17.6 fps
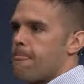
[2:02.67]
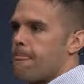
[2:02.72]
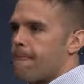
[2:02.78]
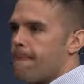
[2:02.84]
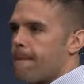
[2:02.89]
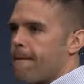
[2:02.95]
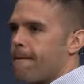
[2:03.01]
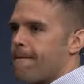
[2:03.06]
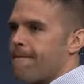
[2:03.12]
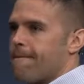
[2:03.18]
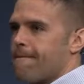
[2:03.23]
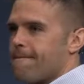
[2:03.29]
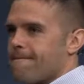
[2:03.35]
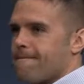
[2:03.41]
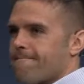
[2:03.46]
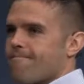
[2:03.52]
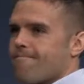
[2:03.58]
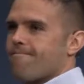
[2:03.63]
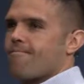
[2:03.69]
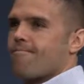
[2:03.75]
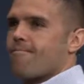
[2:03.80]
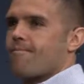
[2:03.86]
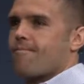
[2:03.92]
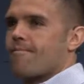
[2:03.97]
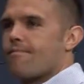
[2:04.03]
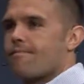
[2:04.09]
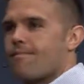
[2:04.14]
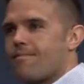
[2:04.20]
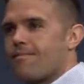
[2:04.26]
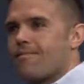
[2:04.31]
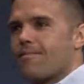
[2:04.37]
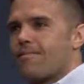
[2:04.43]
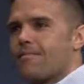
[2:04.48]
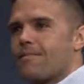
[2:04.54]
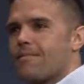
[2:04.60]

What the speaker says: Nobody speaks.